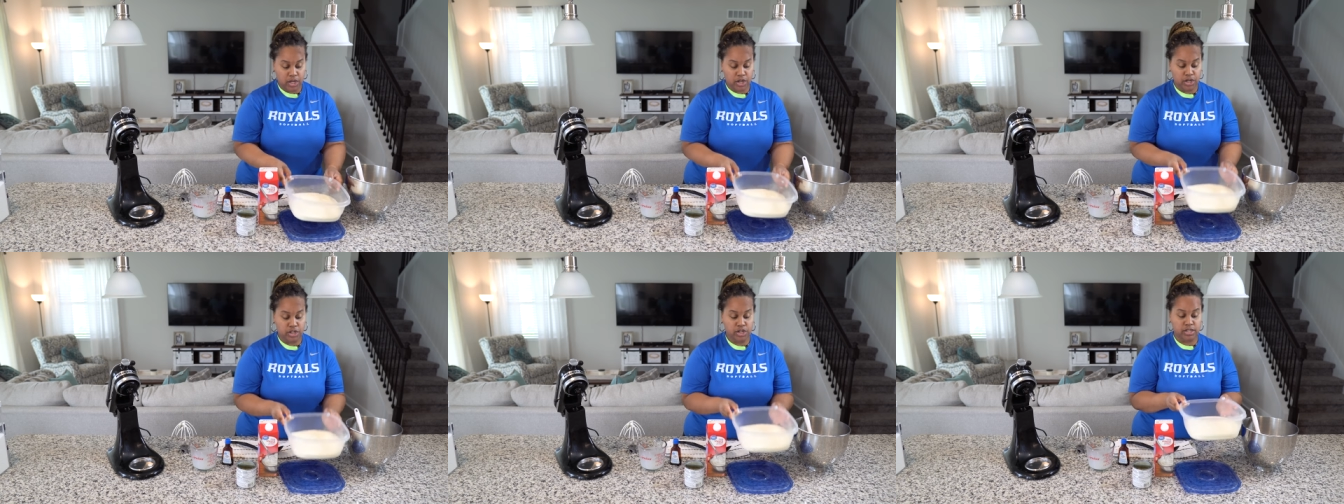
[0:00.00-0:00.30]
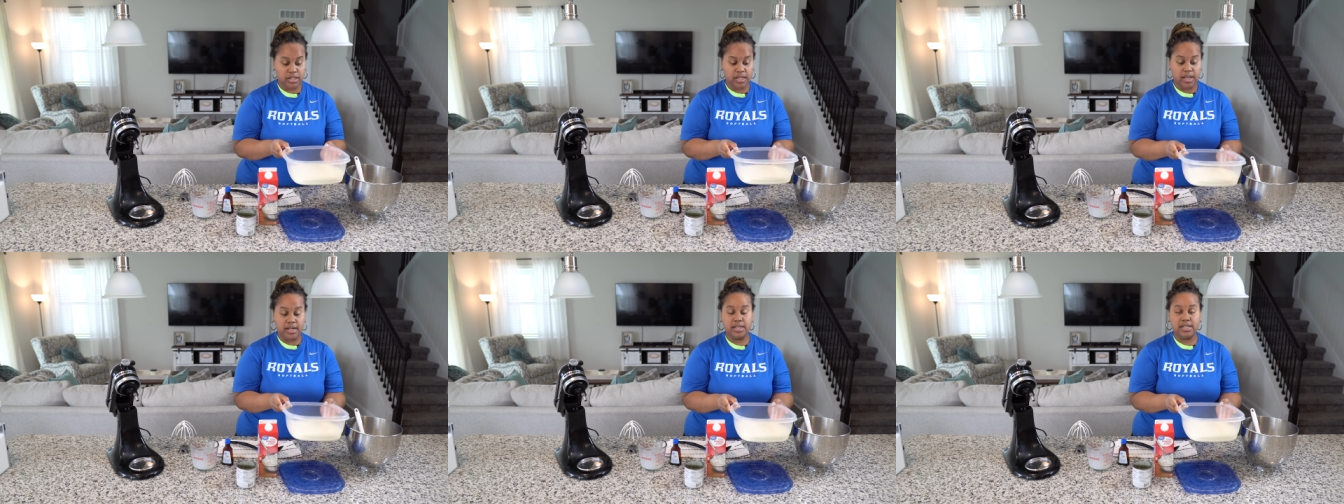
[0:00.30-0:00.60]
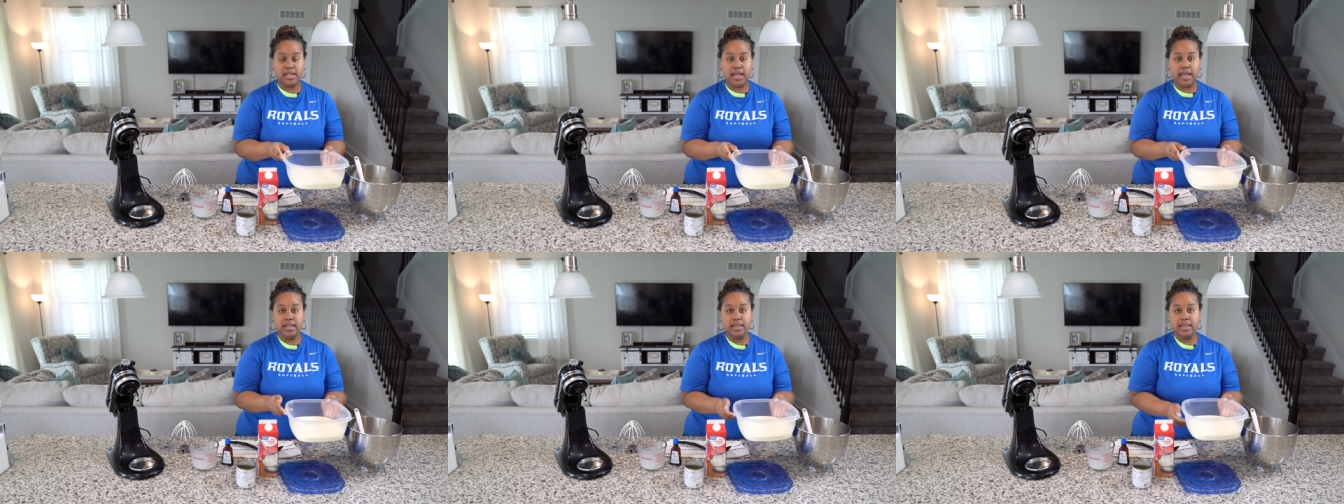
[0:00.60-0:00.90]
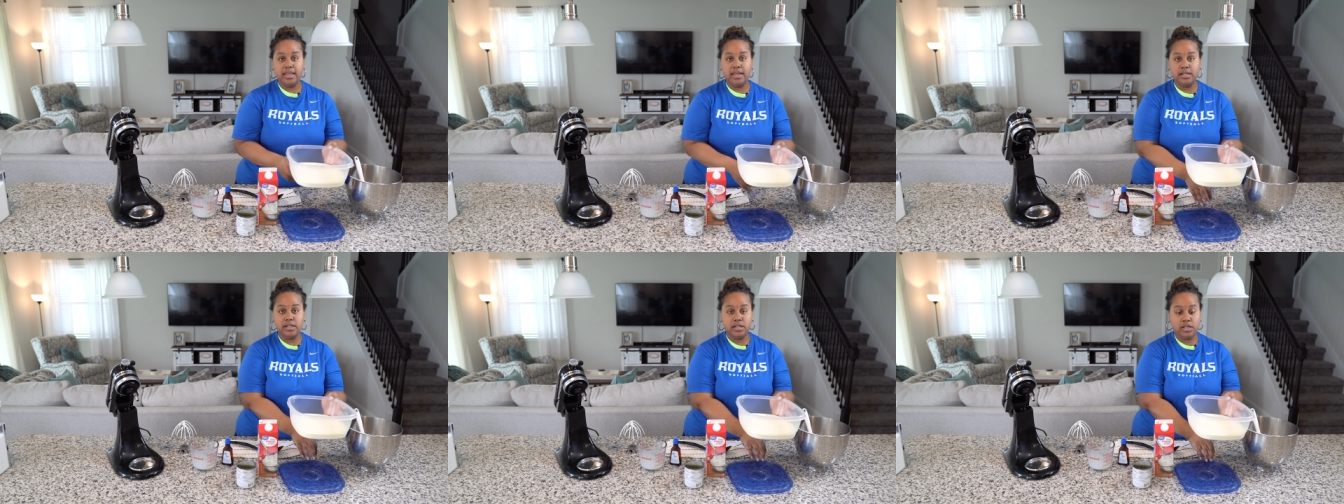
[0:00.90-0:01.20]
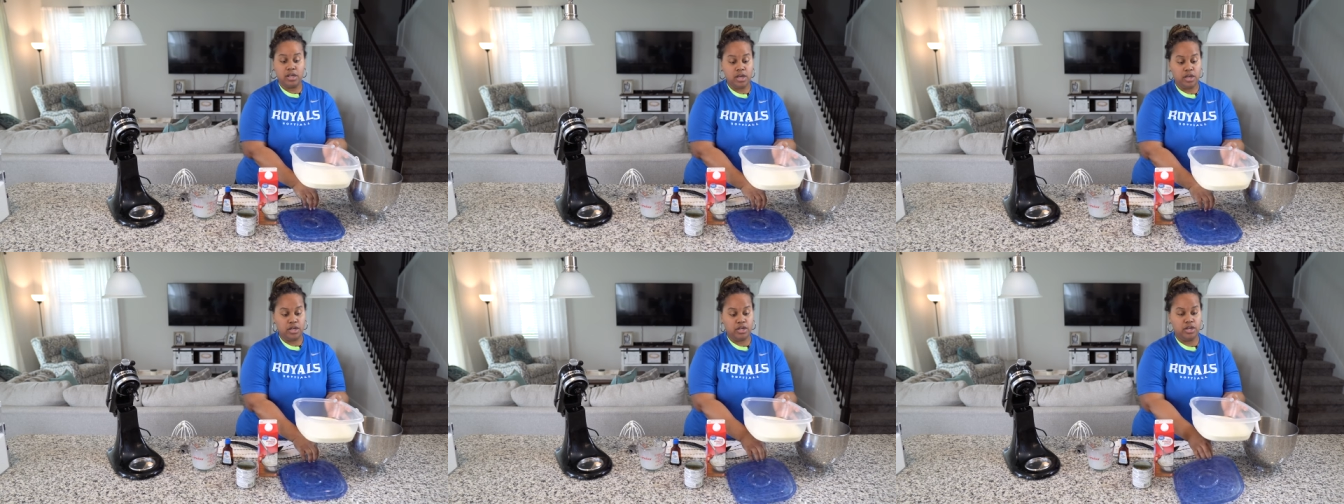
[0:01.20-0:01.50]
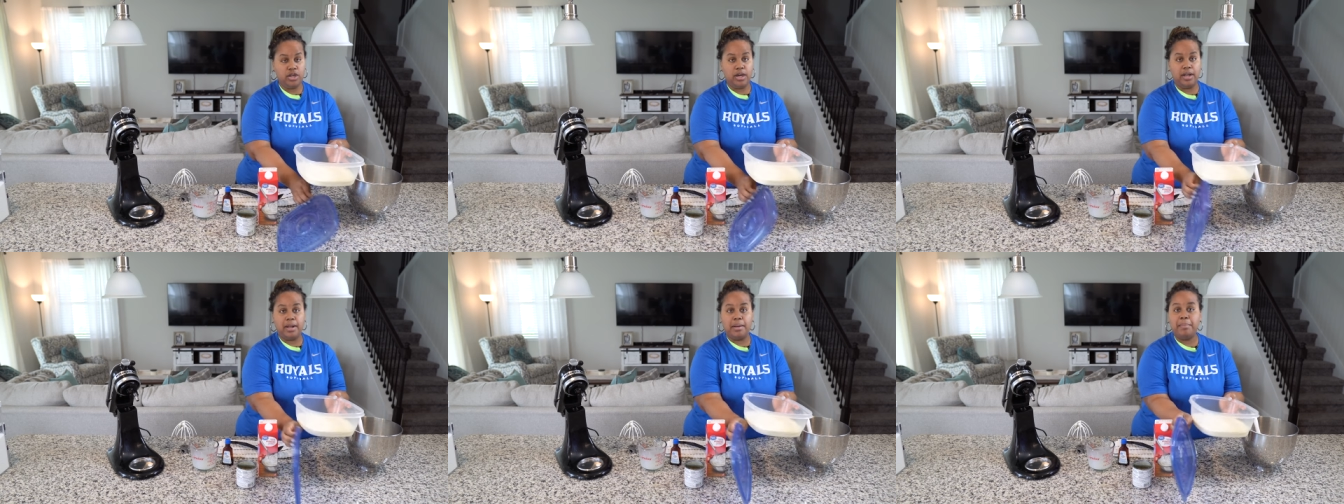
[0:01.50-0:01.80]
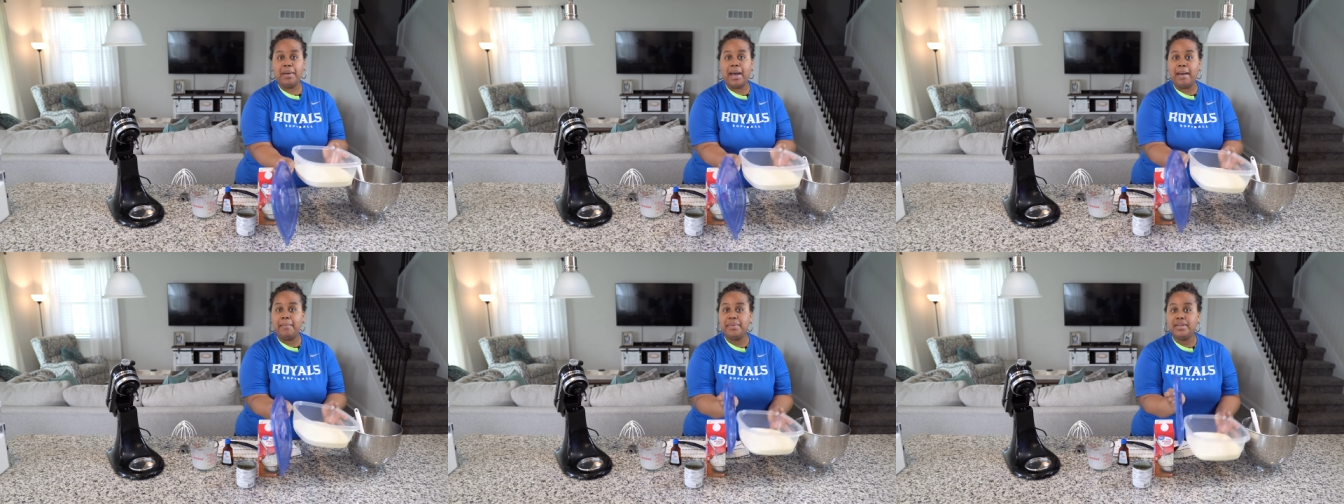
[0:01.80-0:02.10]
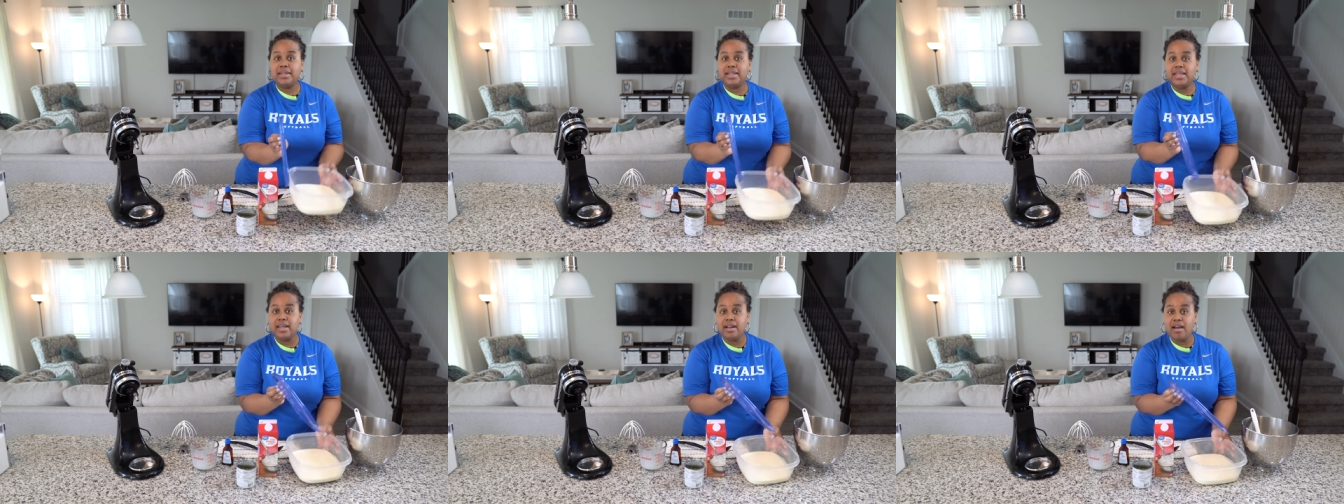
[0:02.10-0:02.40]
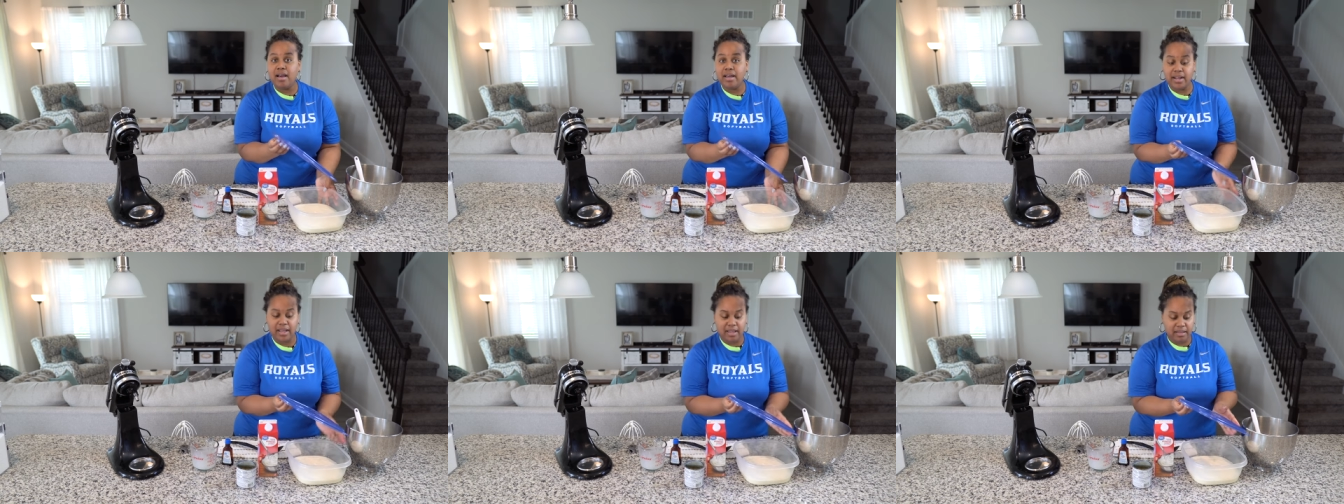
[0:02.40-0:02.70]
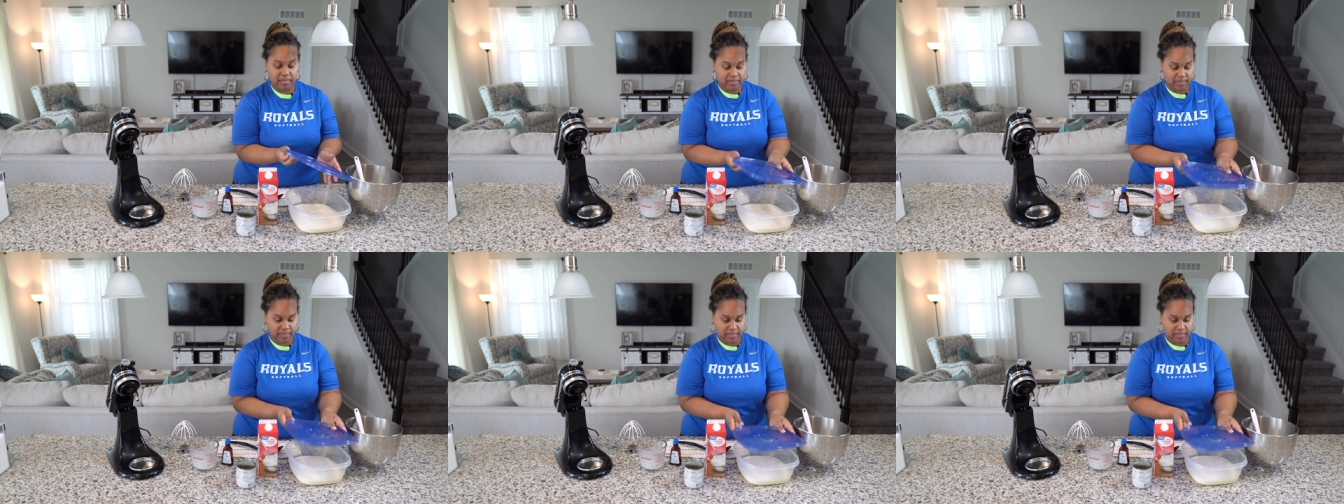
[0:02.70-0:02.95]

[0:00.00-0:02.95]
you're just gonna take this, you're gonna pop a lid on it,